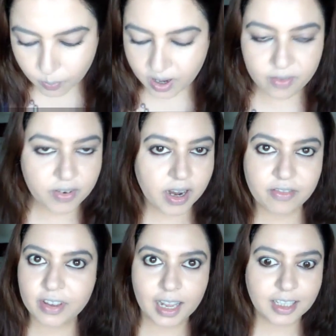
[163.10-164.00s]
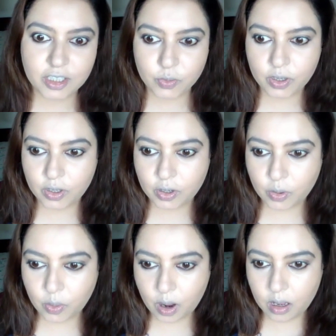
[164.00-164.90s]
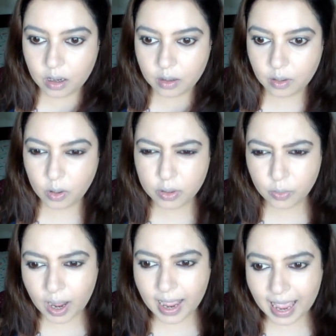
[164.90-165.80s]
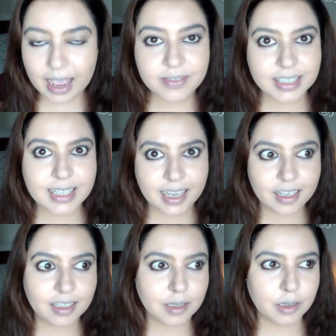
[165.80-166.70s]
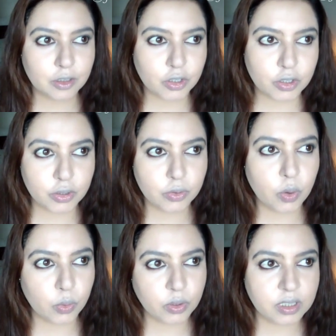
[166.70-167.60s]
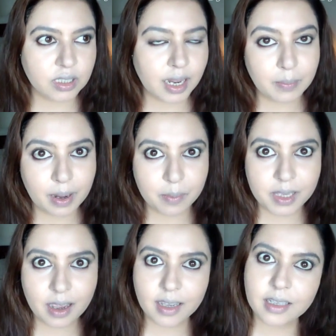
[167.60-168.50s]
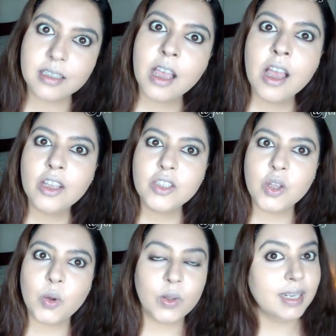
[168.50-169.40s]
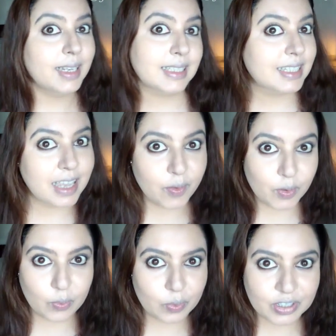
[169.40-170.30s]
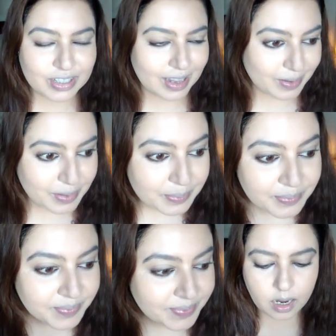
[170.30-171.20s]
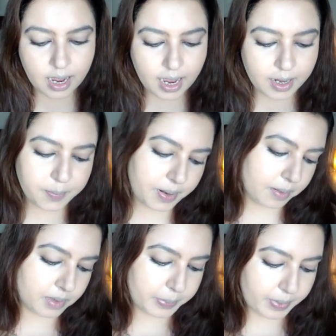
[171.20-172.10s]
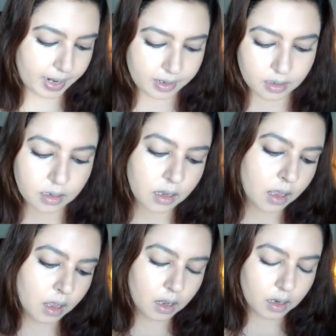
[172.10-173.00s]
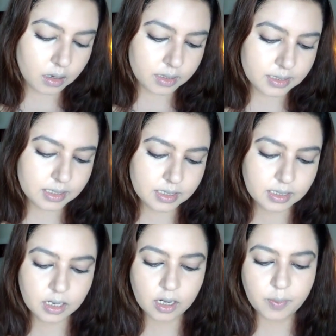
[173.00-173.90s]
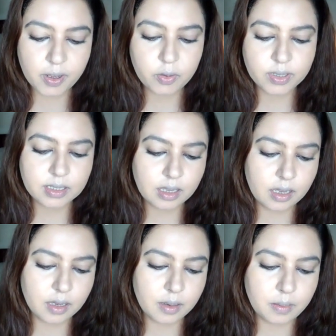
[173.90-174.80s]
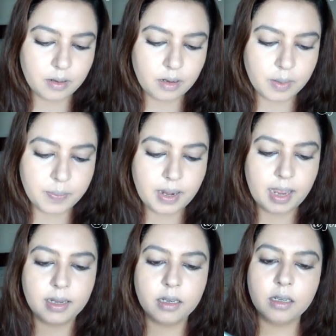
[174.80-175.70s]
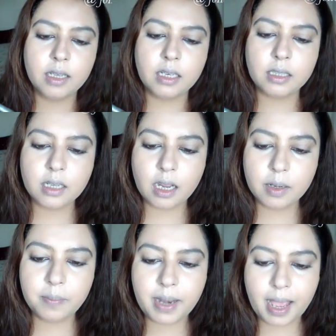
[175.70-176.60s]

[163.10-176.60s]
whatever I feel like doing, although I have decided to do golden and plummy eyes, so let's see how it all works out. I had a plum lip liner. This is the Colorbar USA lip liner in the color